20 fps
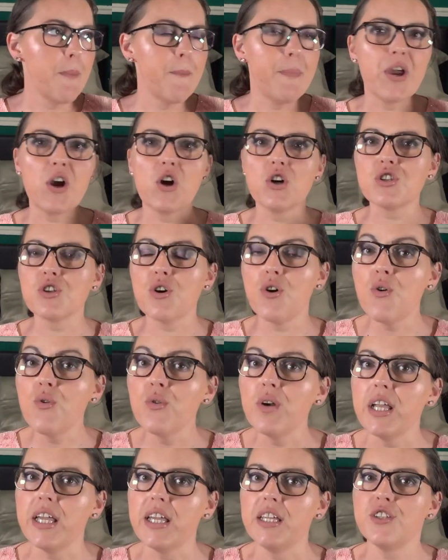Because
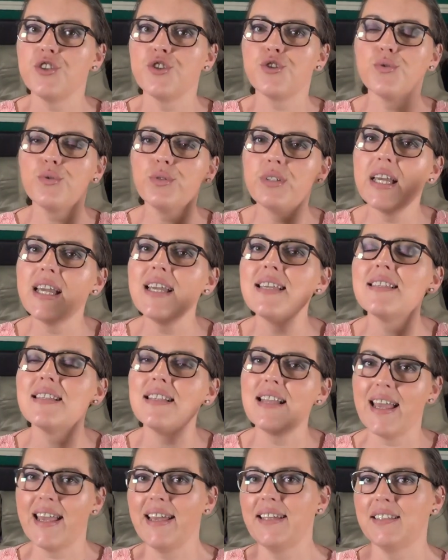only 2 days
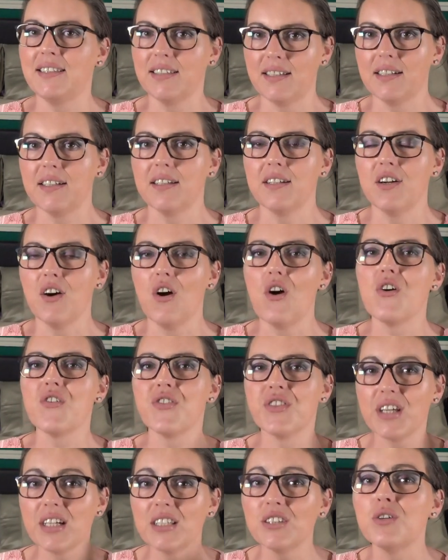later,
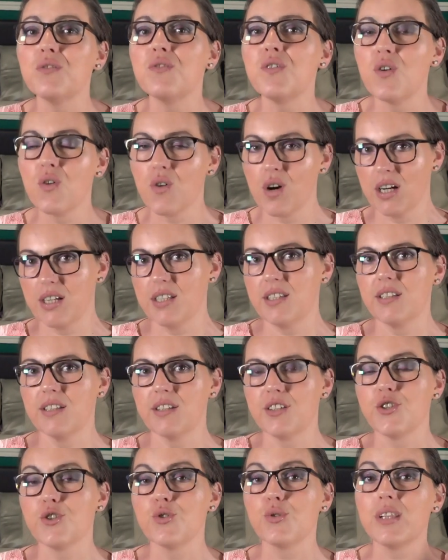on 3rd of August
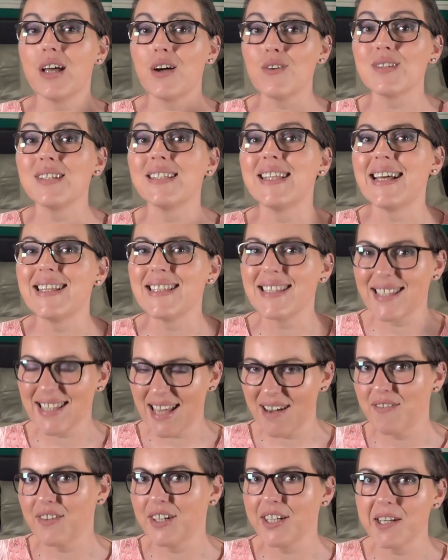
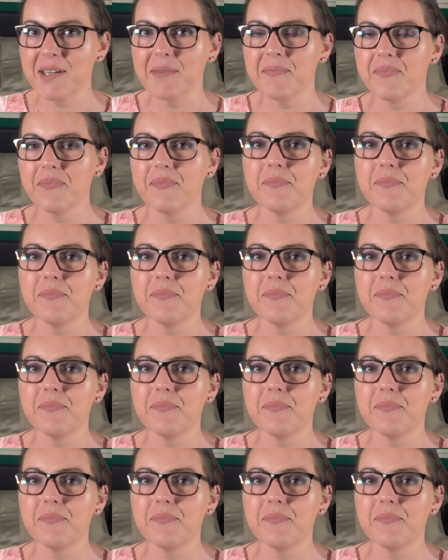2007,